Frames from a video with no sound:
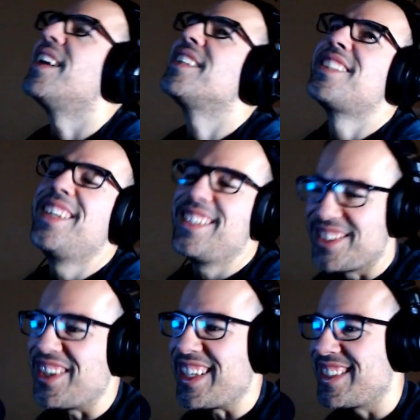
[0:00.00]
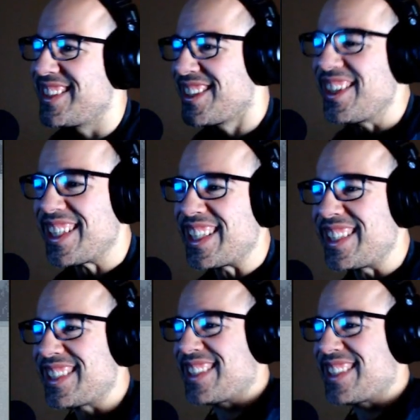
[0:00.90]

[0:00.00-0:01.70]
Darn it. Darn it, guys.